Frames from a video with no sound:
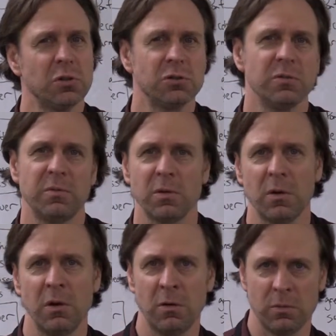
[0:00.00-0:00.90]
church of
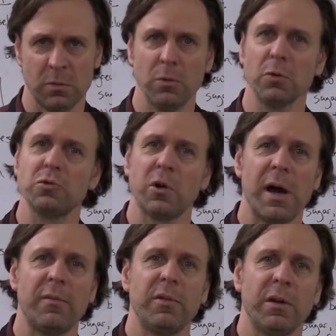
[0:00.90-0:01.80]
their own, who are
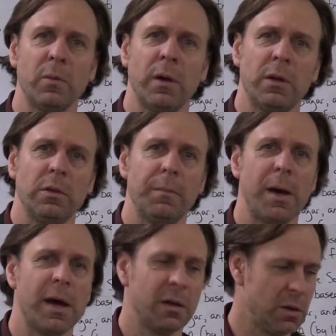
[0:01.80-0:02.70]
traveling around the
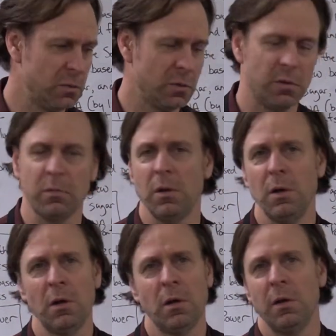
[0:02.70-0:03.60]
backcountry of
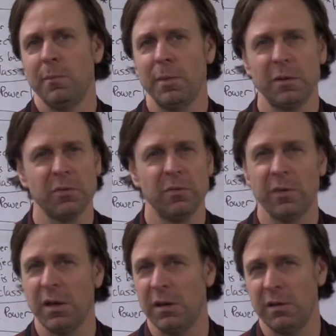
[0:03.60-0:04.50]

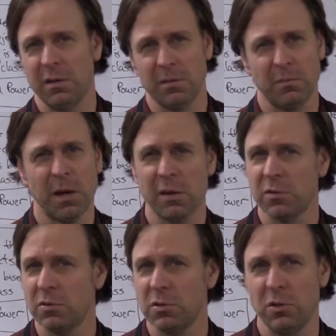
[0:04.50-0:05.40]
Pennsylvania,
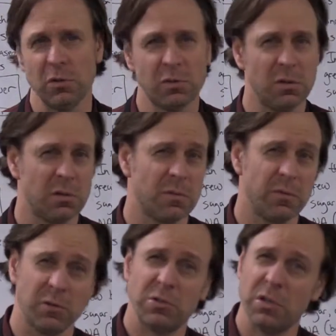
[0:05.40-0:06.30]
Massachusetts,
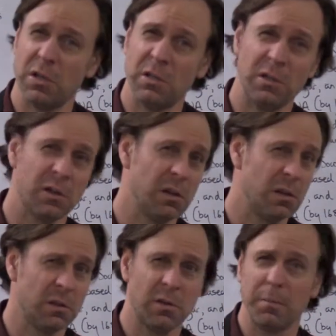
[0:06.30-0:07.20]

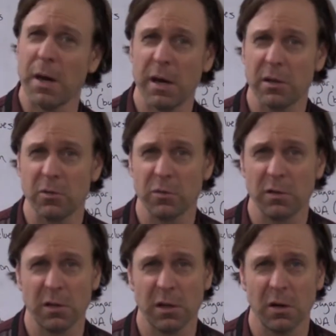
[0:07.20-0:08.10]
Virginia, the
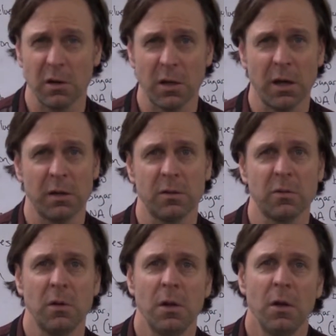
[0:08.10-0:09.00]
backcountry of the
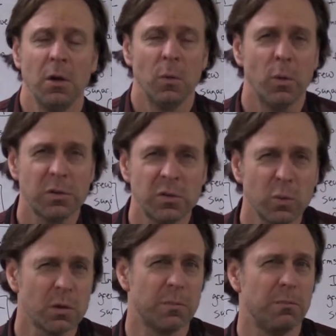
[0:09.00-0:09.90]
Carolinas. What
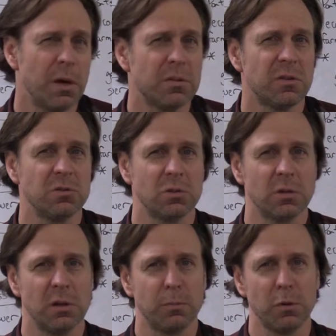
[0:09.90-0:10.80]
sort of message are
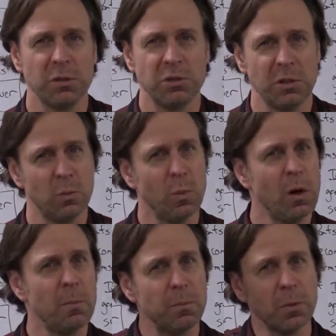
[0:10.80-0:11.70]
they preaching?
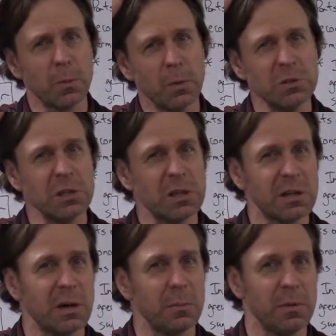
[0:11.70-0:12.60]
Well, they're preaching a
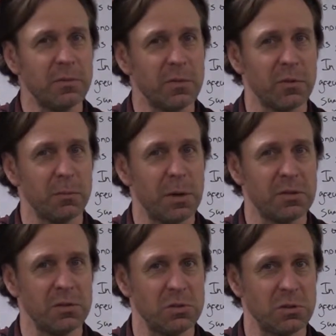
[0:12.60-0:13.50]
couple of different
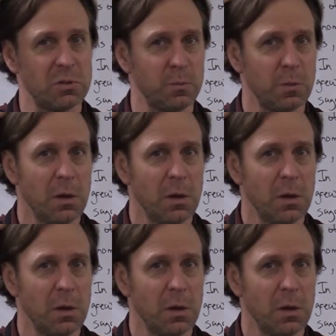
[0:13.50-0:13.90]
messages.